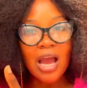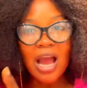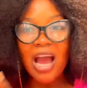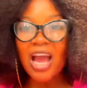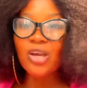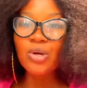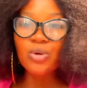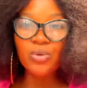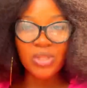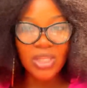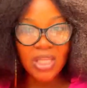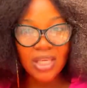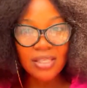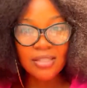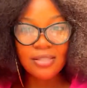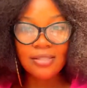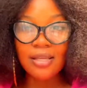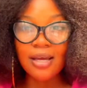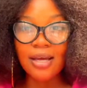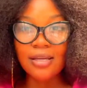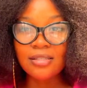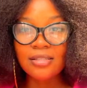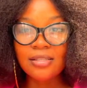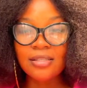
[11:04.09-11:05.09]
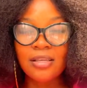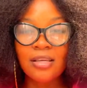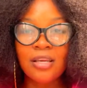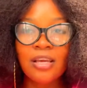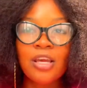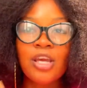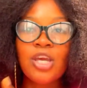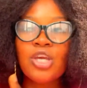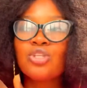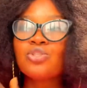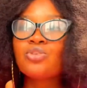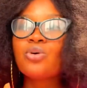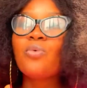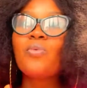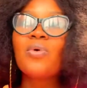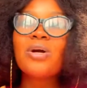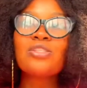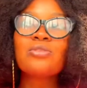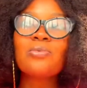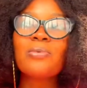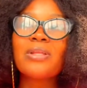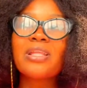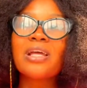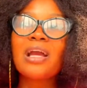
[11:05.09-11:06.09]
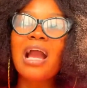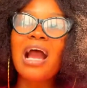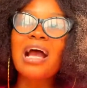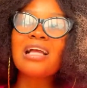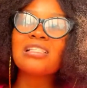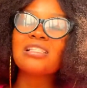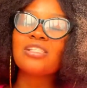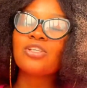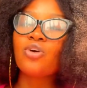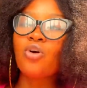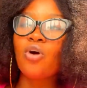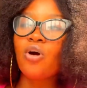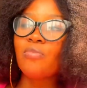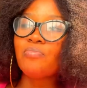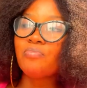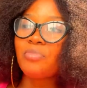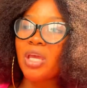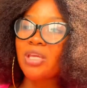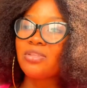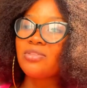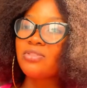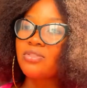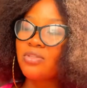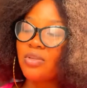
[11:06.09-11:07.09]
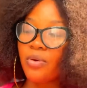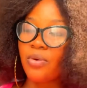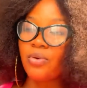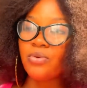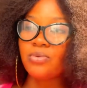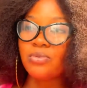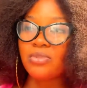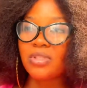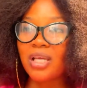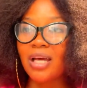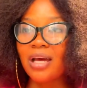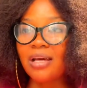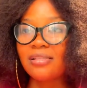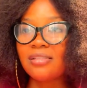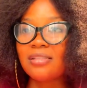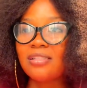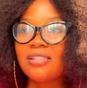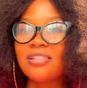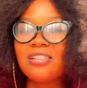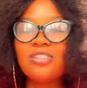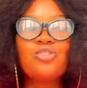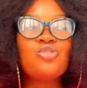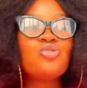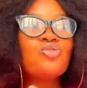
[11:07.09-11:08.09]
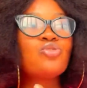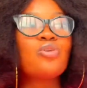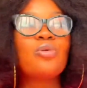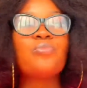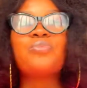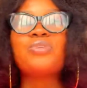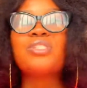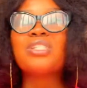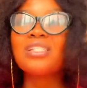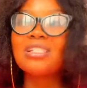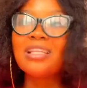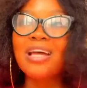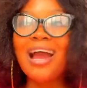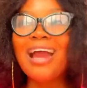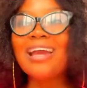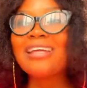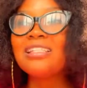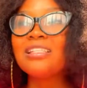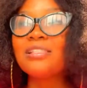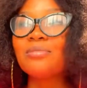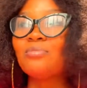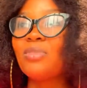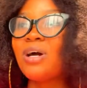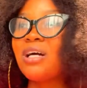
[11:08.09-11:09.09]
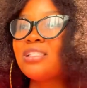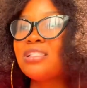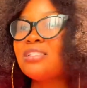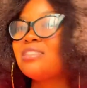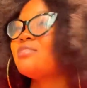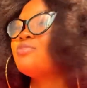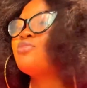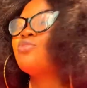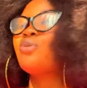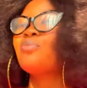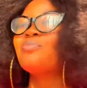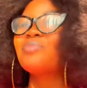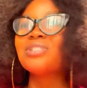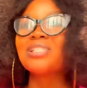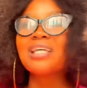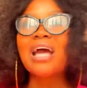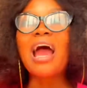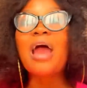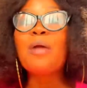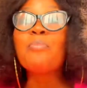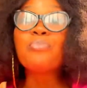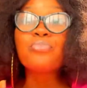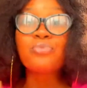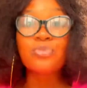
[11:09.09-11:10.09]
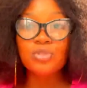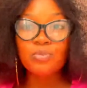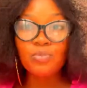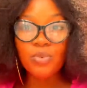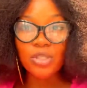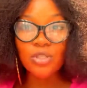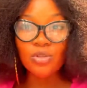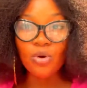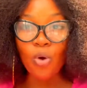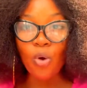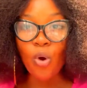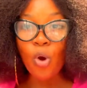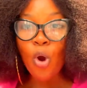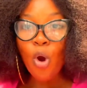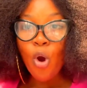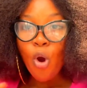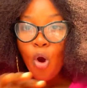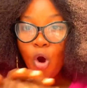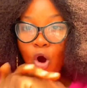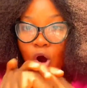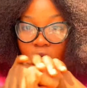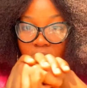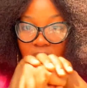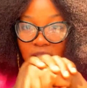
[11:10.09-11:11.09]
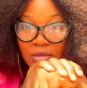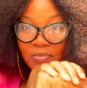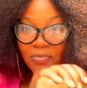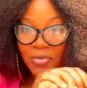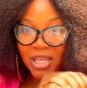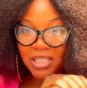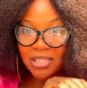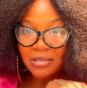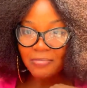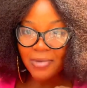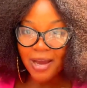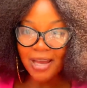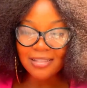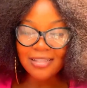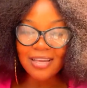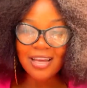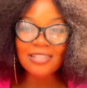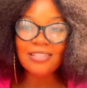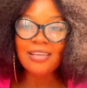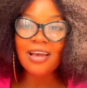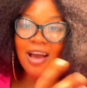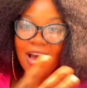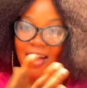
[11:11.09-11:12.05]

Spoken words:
I go take start. So when somebody actually come here to tell you that this job is in high demand, this job is high prospect, all the person by then say,